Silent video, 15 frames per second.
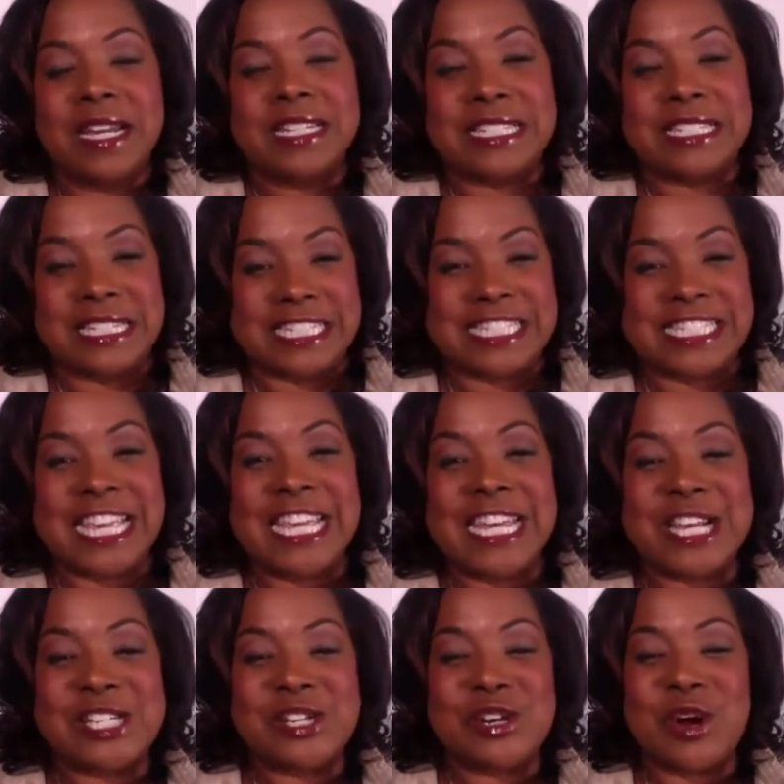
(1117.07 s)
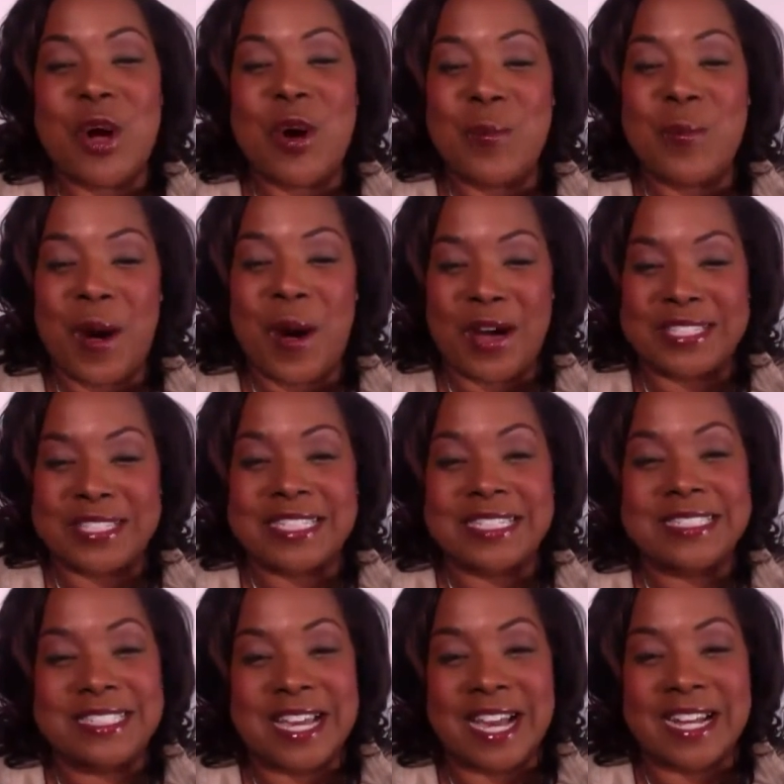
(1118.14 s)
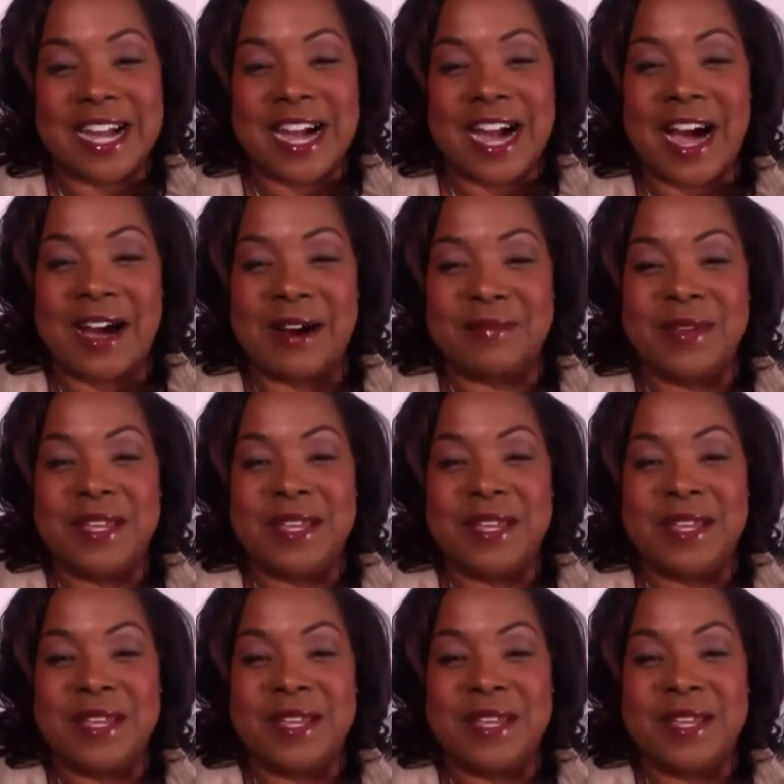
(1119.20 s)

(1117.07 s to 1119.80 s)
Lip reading: succeedasyourownboss.com.